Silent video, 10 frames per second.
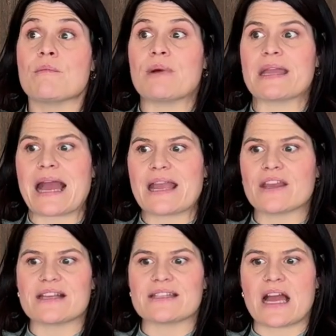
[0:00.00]
but yeah,
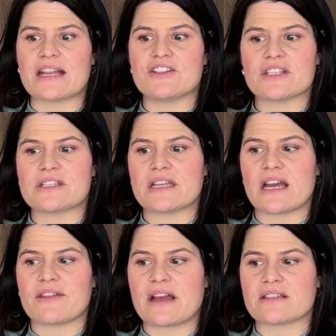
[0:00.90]
you guys, I just,
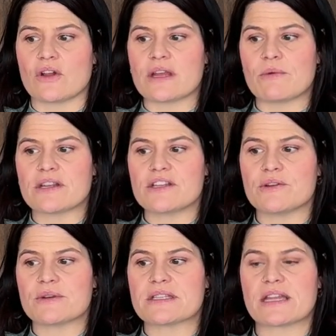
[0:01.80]
that's all I wanted to
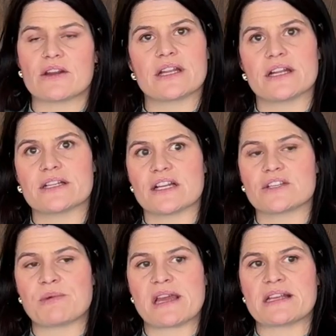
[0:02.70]
do is get on here and
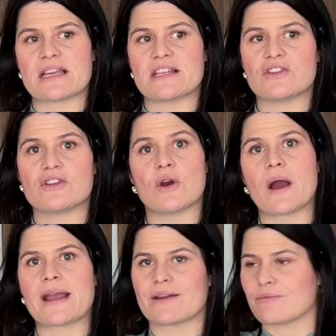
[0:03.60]
touch base. As you know,
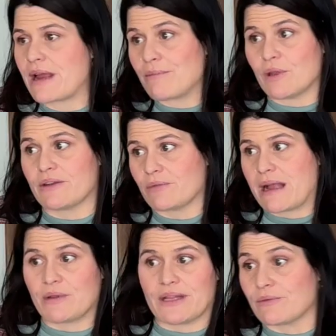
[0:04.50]
I can ramble and
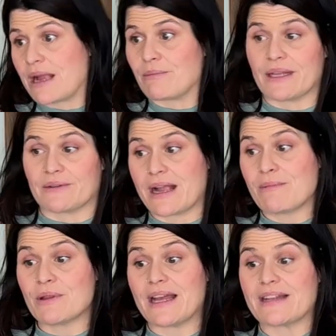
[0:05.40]
ramble and ramble and
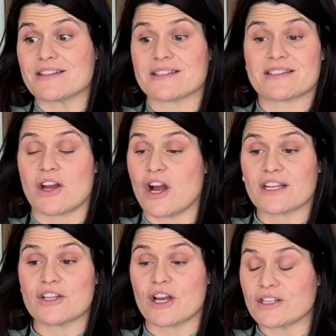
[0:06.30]
ramble and just talk
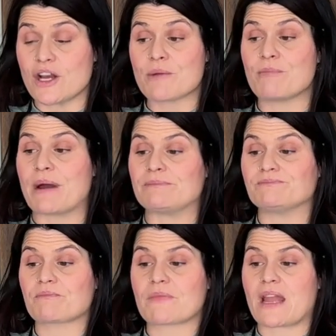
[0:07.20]
and talk and talk, but
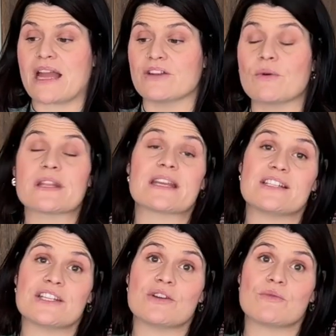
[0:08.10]
I don't want to
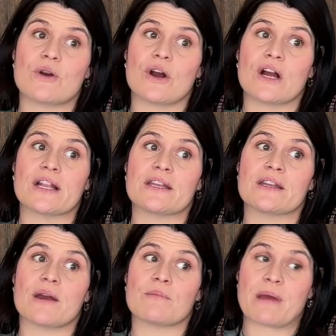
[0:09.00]
continue on
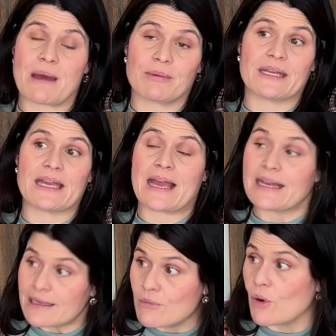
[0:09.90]
babbling
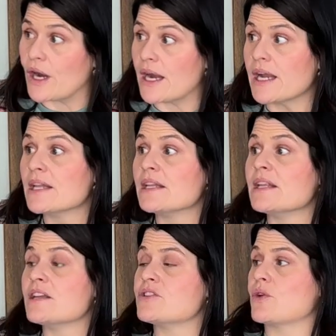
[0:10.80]
anymore.
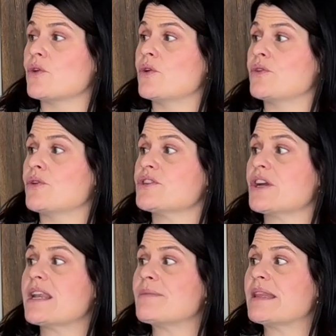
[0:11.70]
So those are
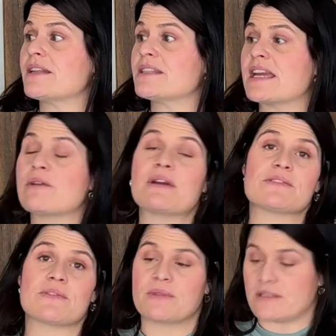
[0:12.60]
kind of my little
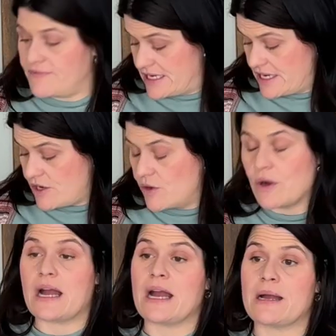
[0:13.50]
takeaways from this
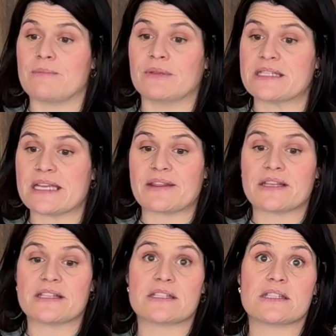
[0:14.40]
video.
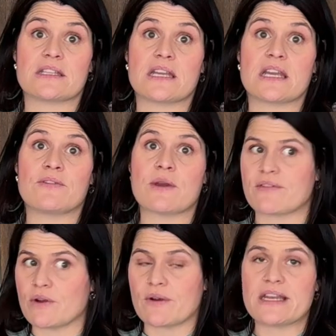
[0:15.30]
Lisianthus, if you
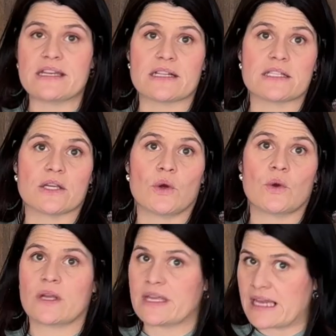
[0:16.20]
haven't already done
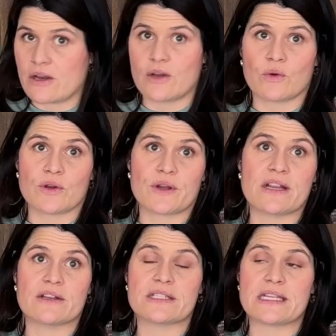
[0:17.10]
so, get on
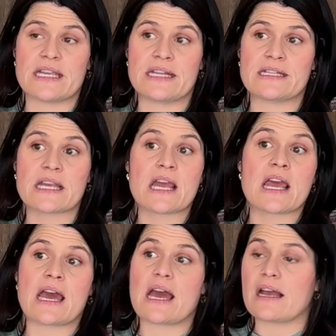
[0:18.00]
ordering your seeds.
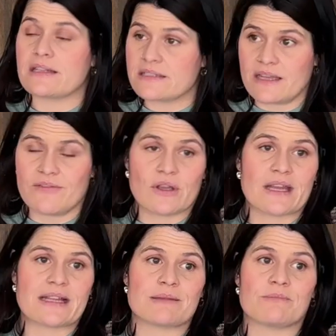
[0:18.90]
See if you
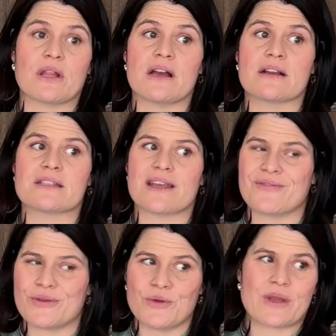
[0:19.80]
can get some plugs.
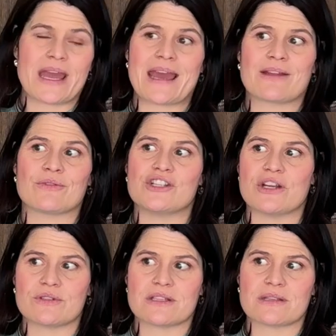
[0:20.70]
If you can, reach
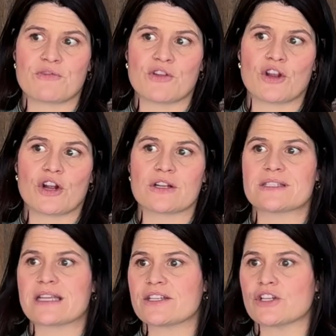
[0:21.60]
out to some of your
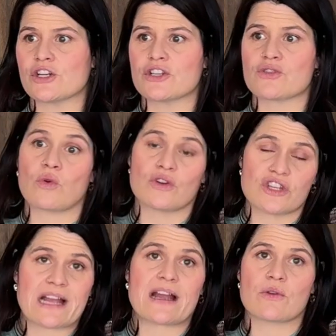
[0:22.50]
garden centers or
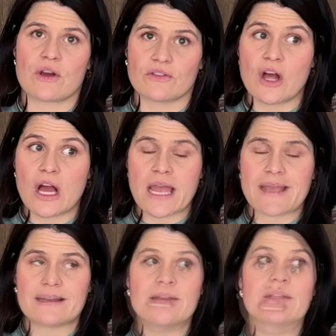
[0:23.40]
check out
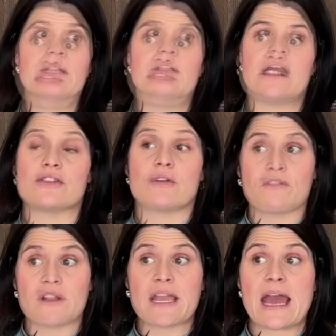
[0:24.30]
online. See, and then don't
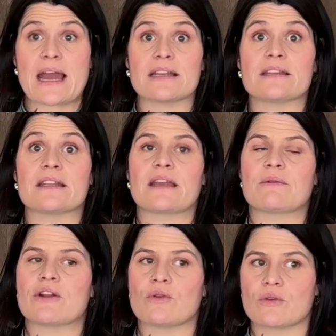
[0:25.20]
forget, like
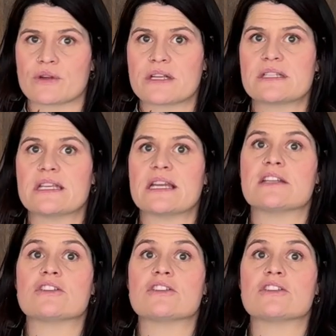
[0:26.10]
when you're ordering seed,